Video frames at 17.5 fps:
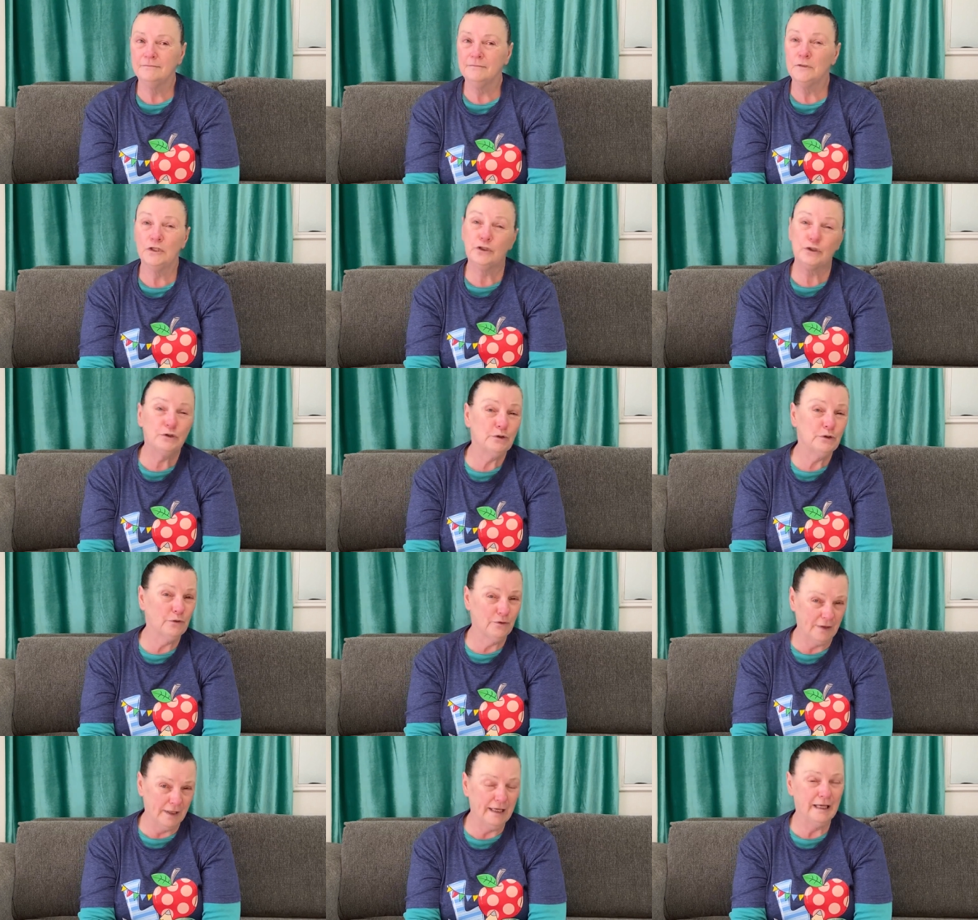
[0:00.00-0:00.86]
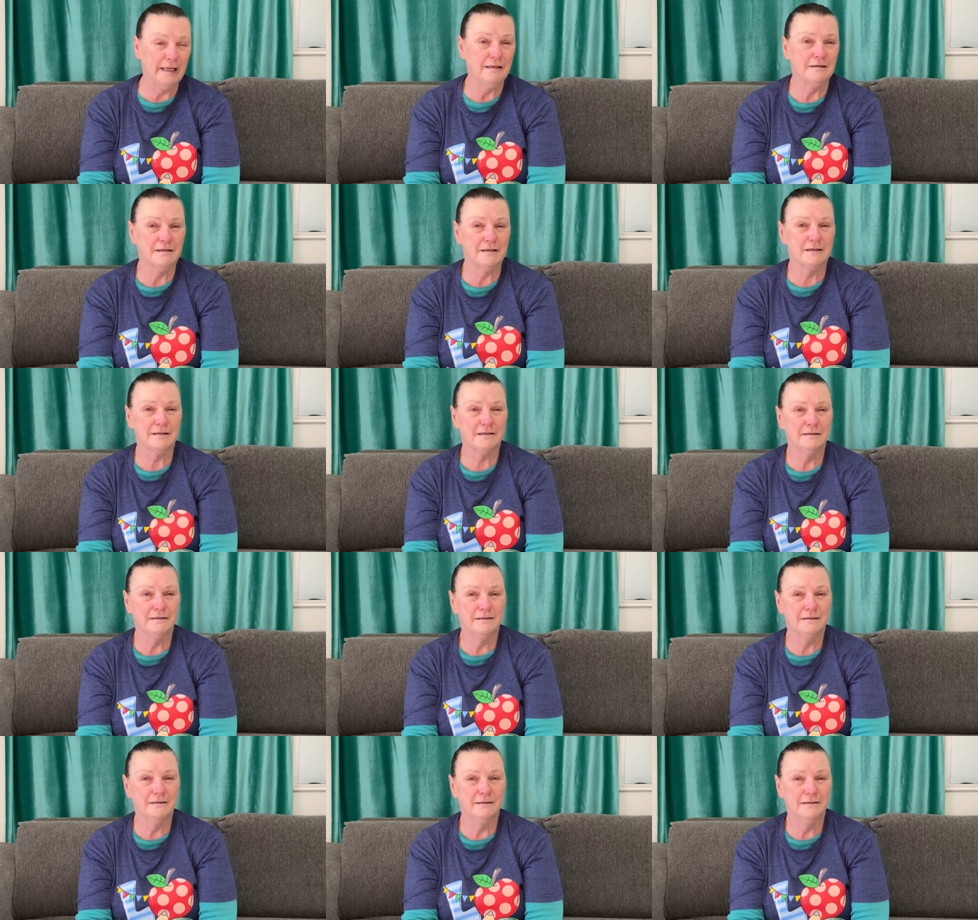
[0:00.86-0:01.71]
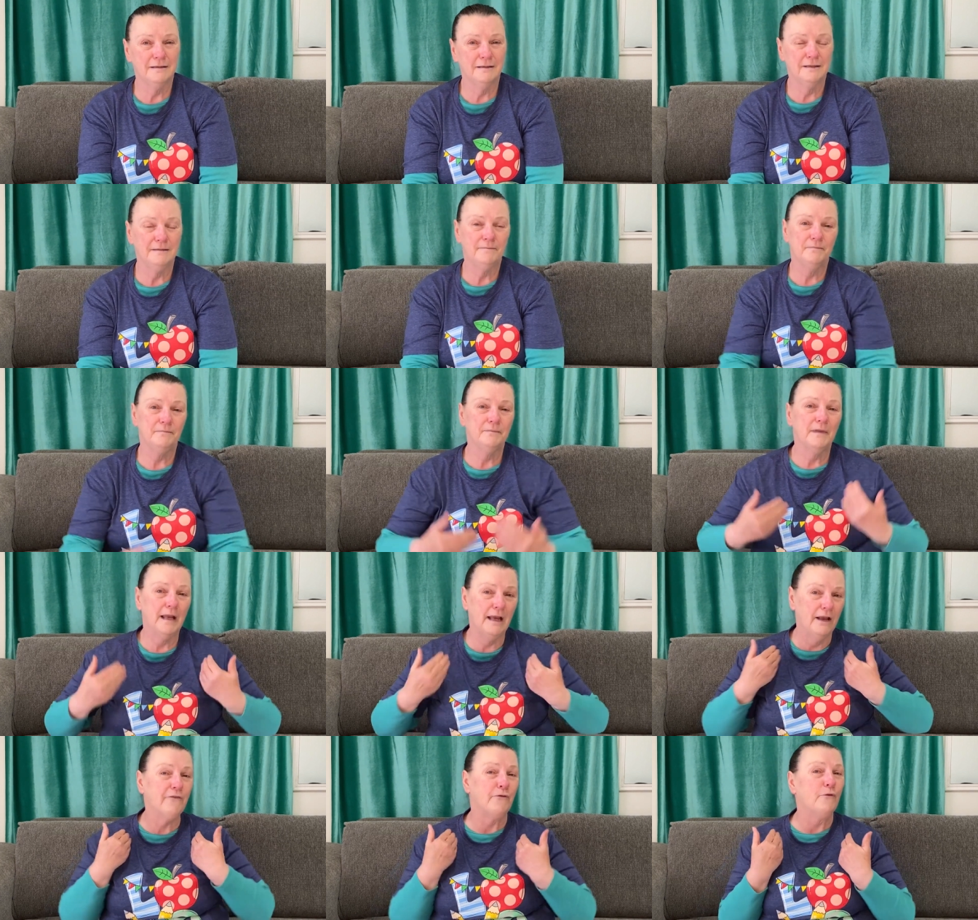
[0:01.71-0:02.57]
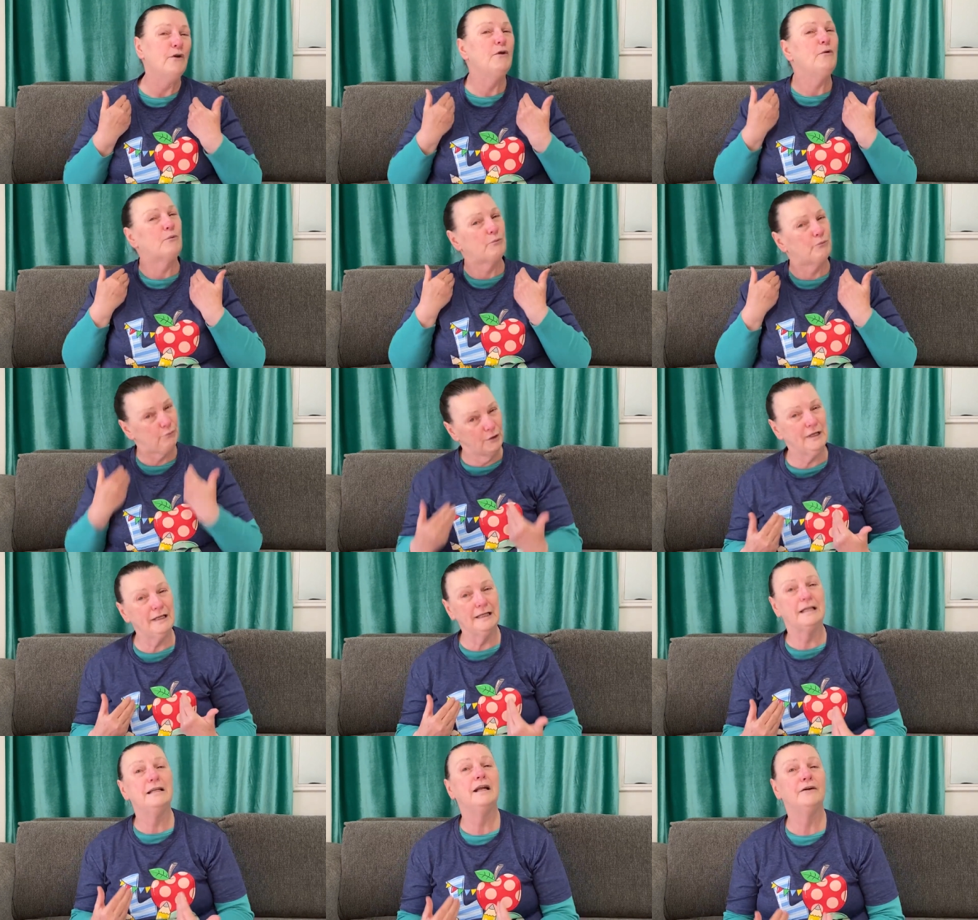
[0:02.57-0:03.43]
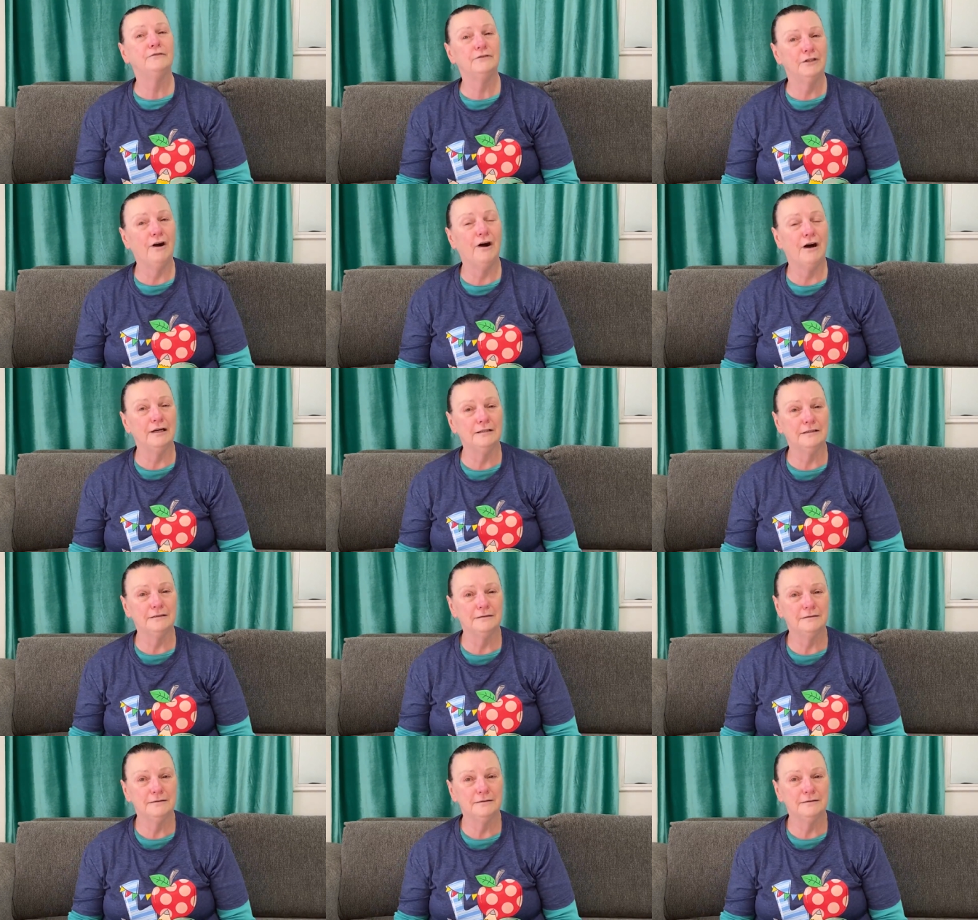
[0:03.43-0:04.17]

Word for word: The truth is, if we really love God,